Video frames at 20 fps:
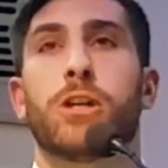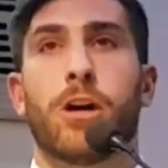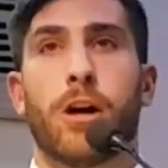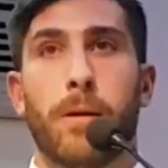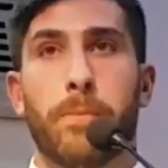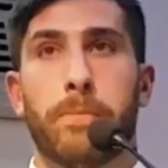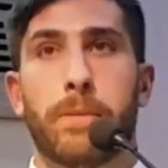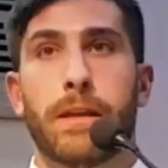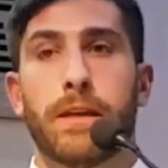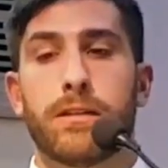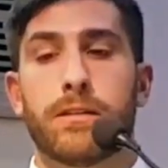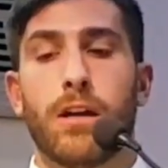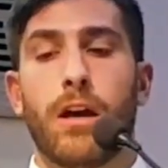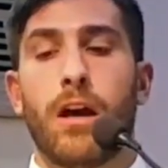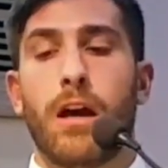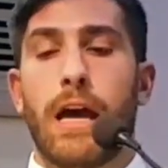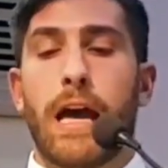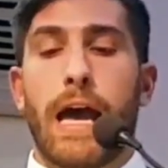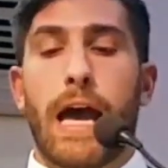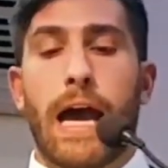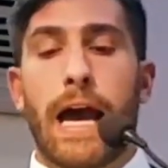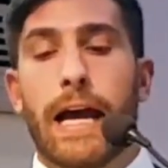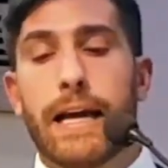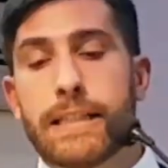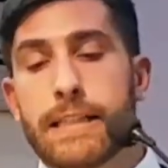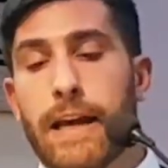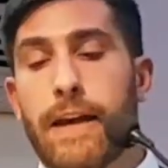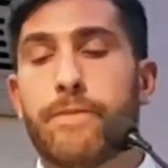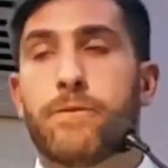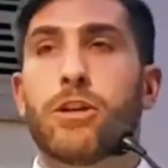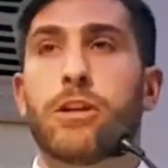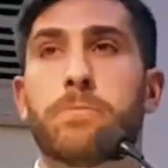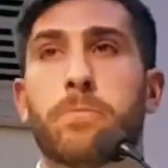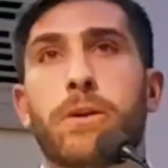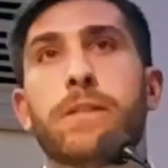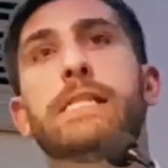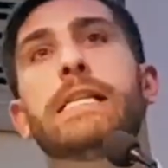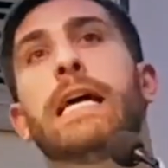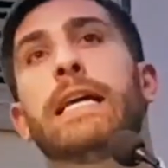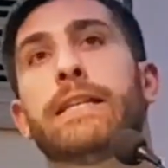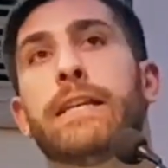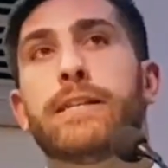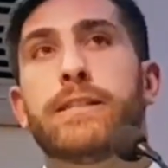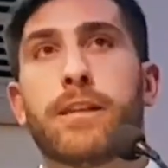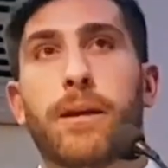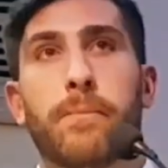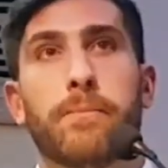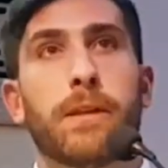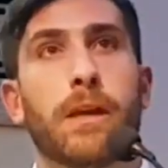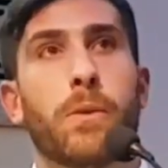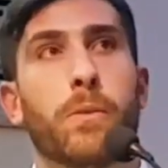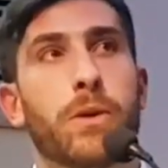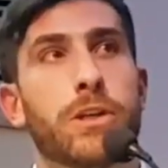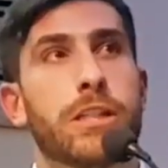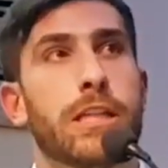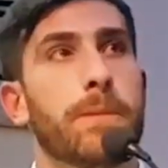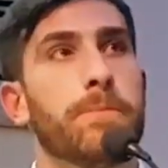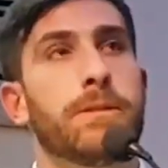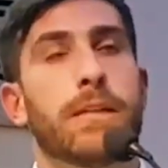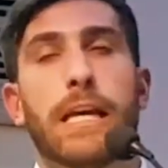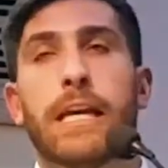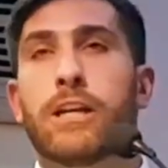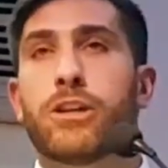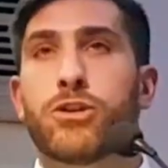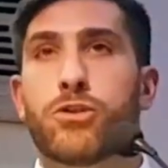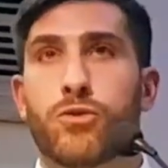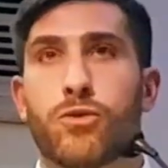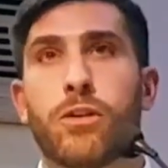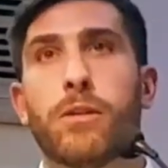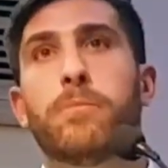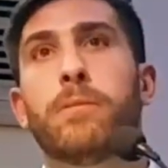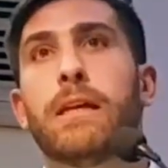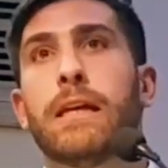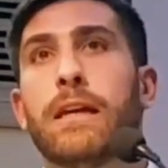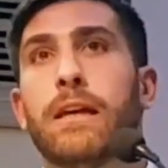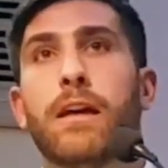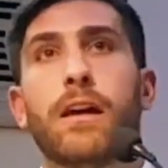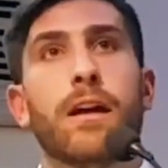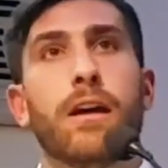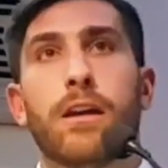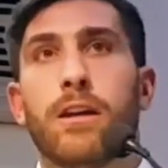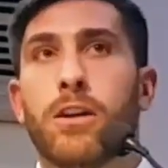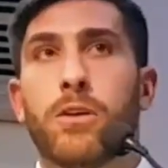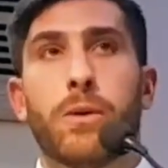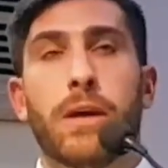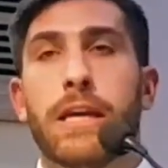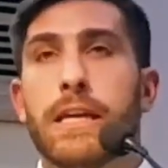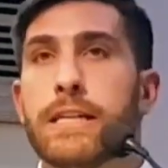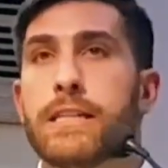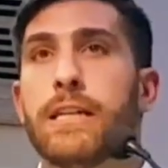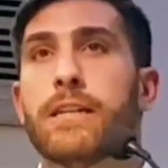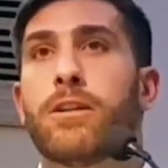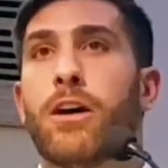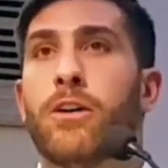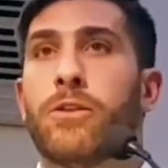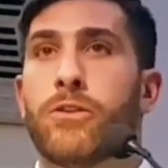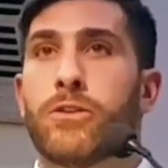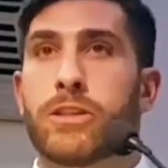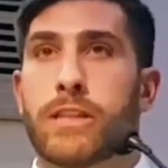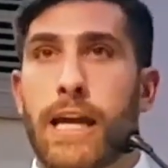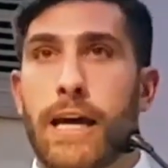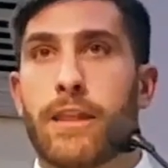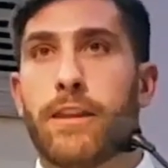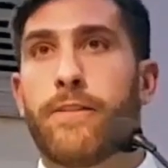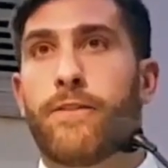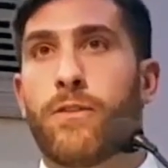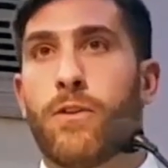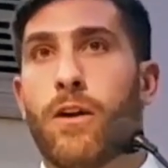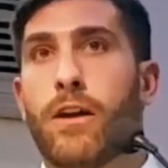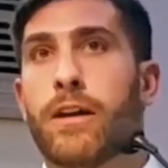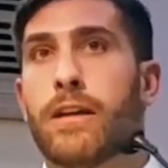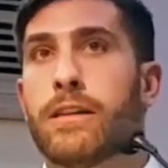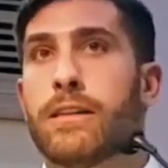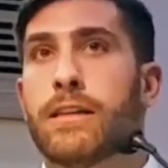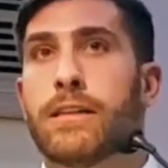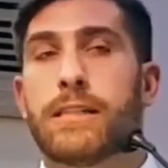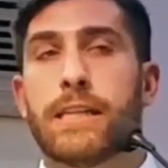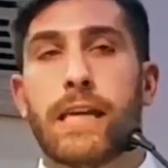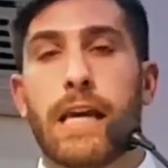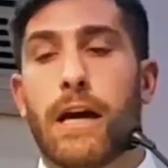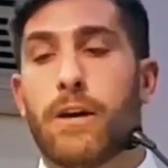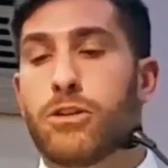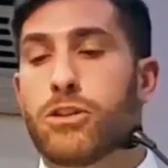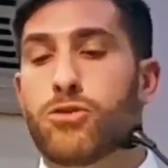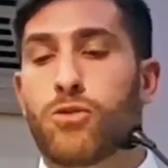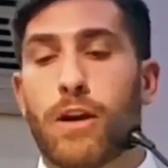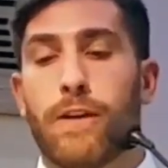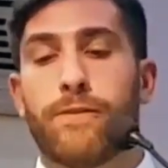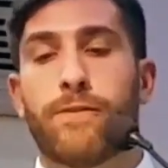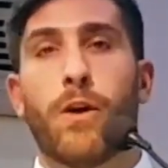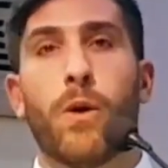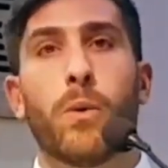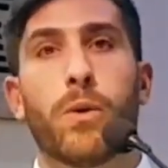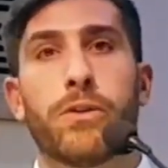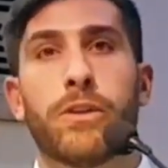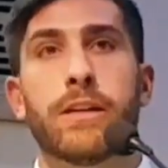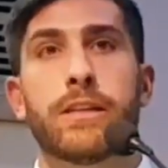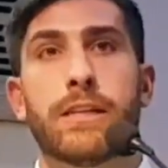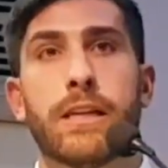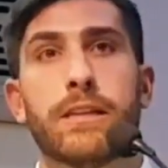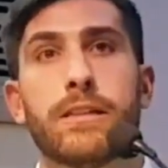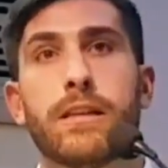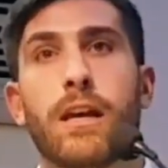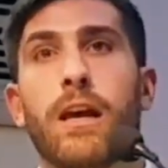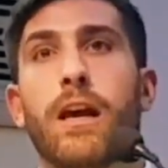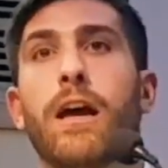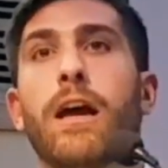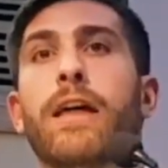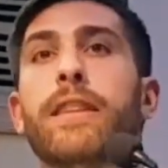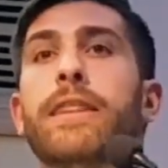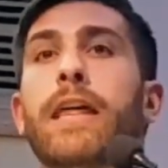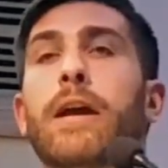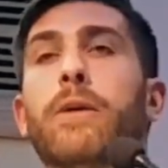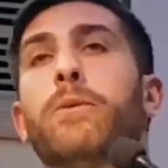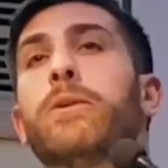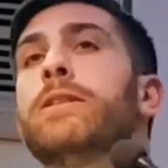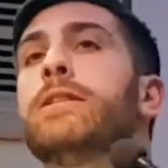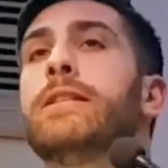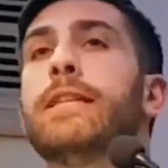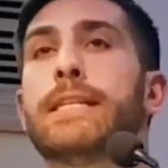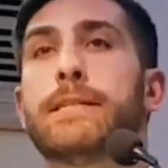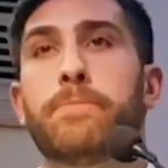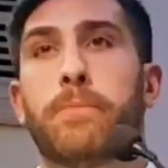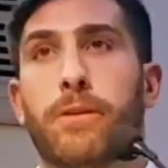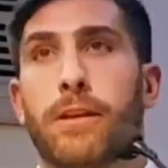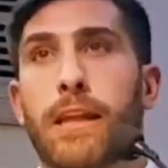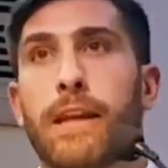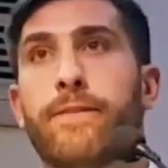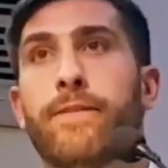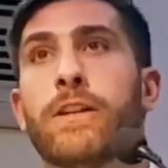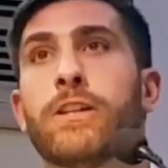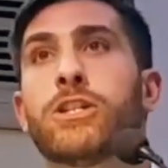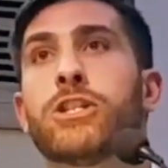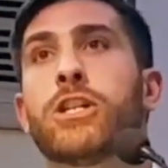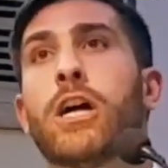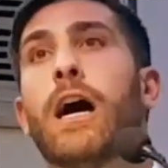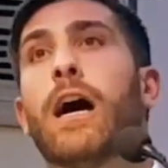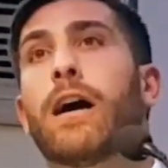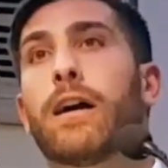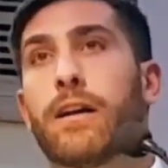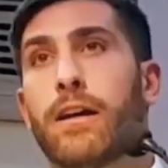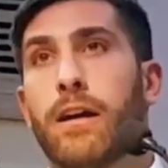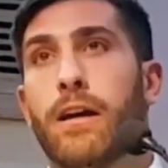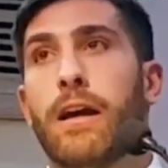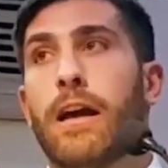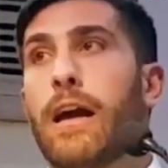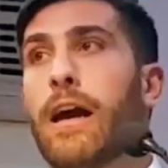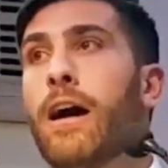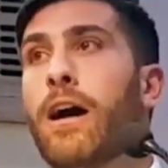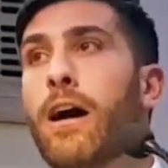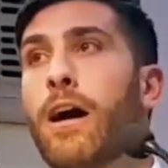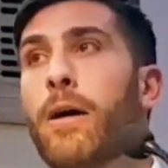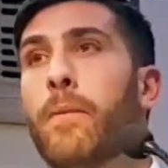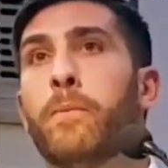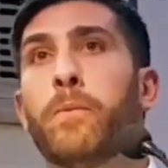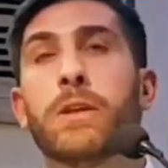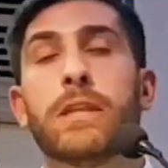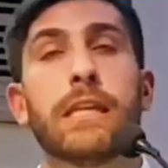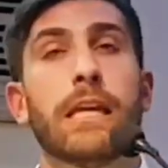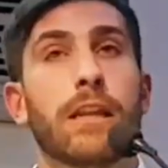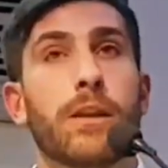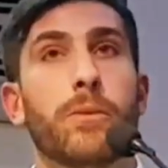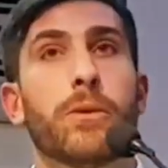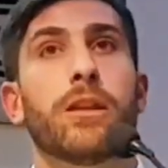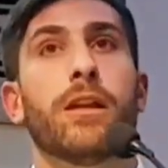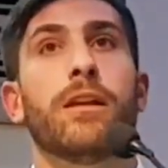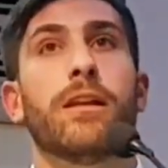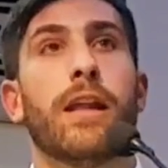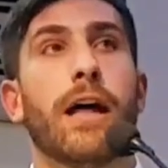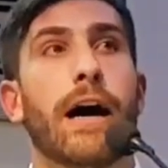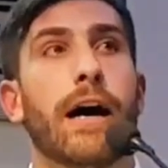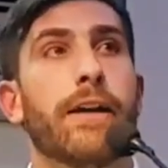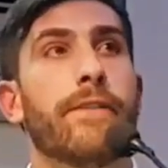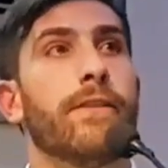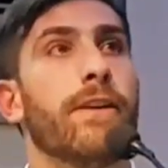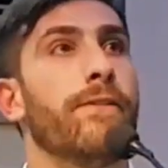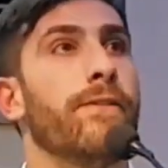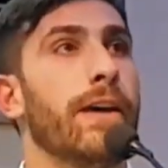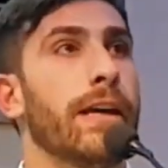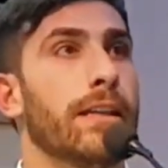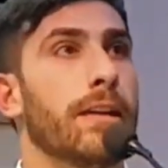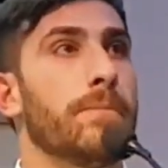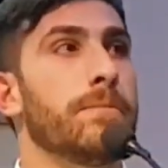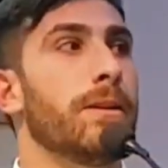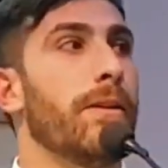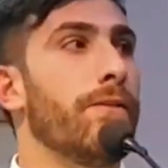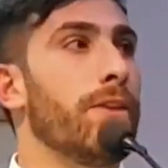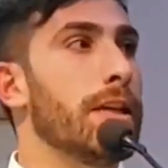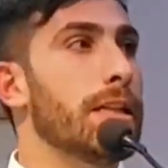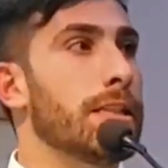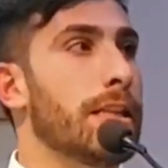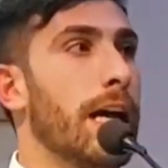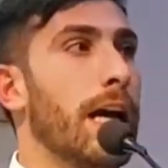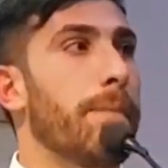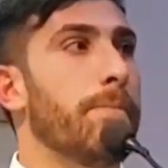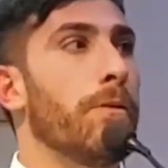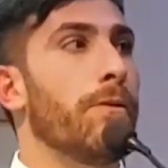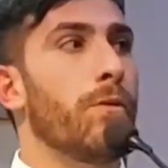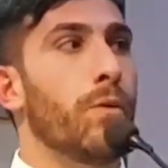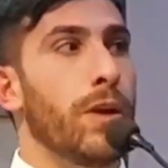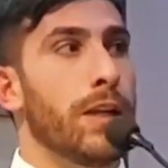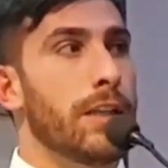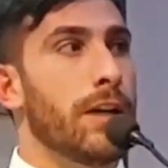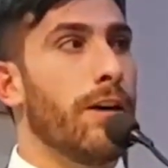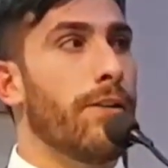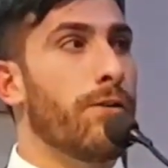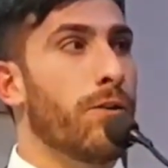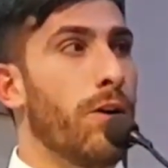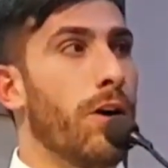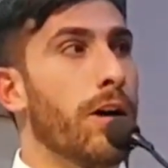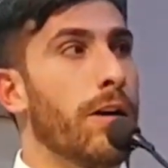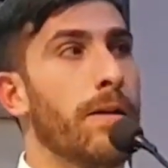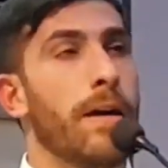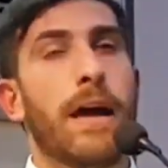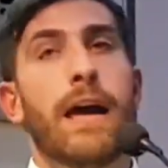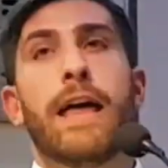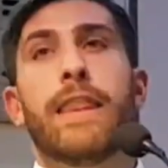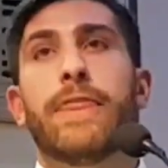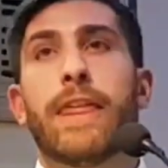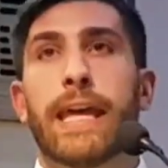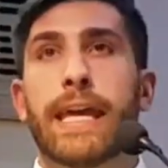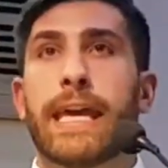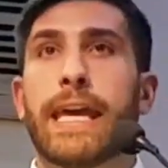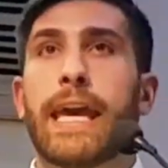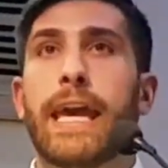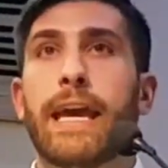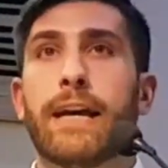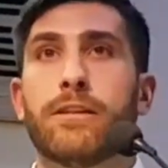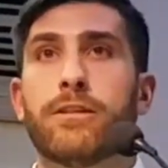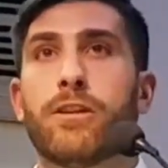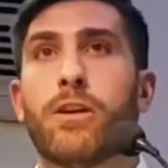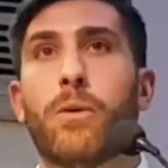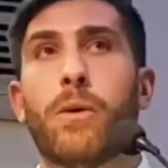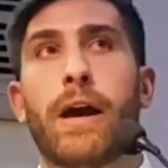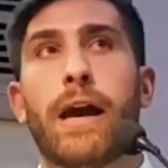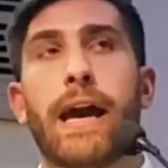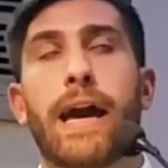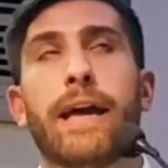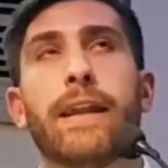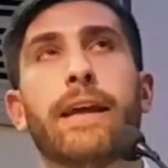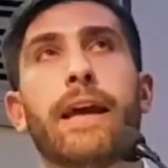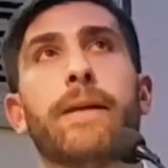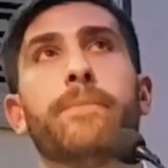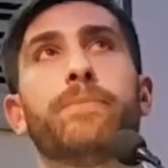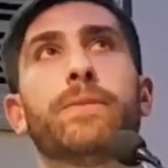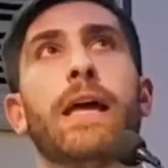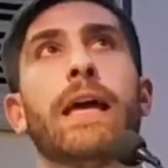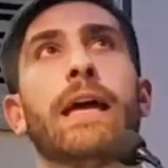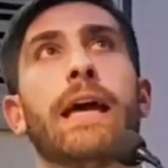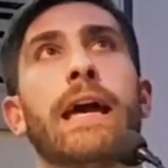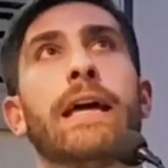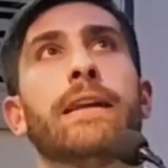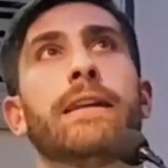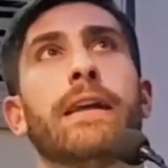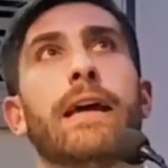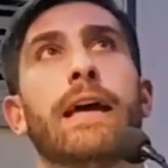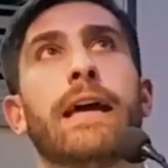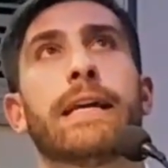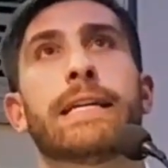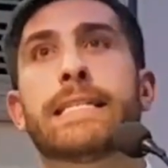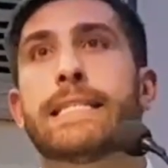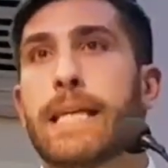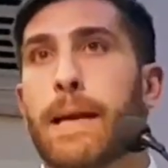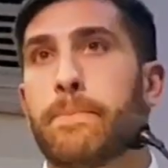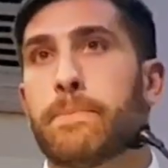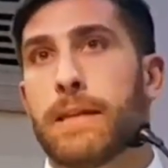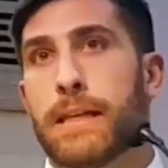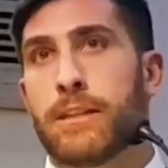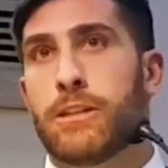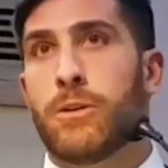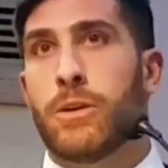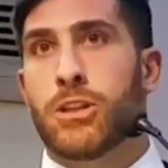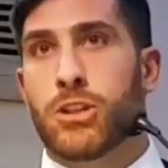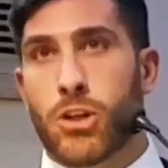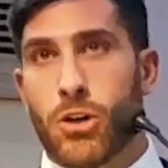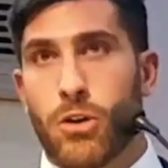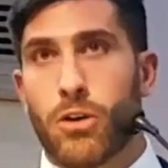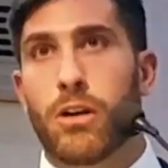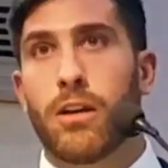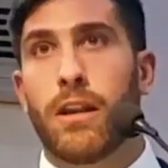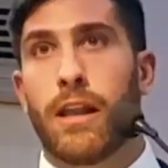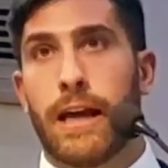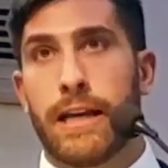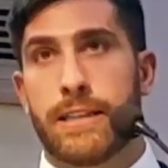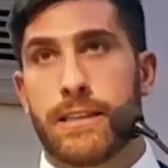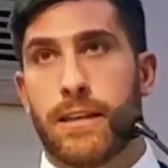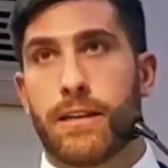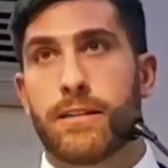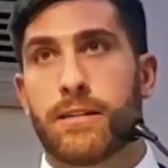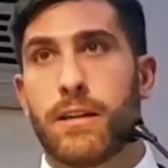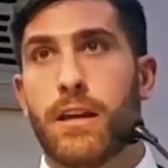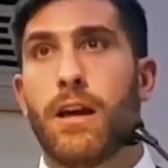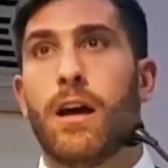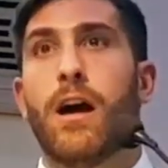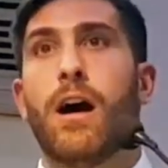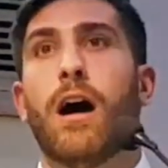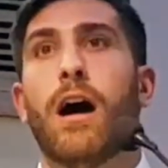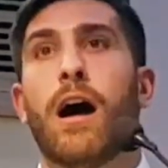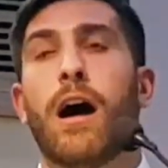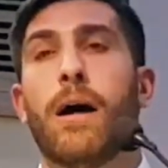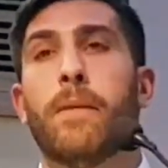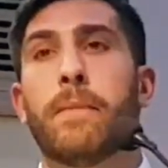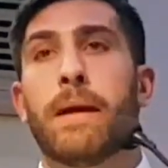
option companies, as I've just presented something which seems extremely you know, easy to understand the fraud and to see how straightforward this is, they are in disbelief and shock. we uh, when dealing with a lot of the victims of this type of retail fraud, they can't go ahead and, and accept it, to internalize this.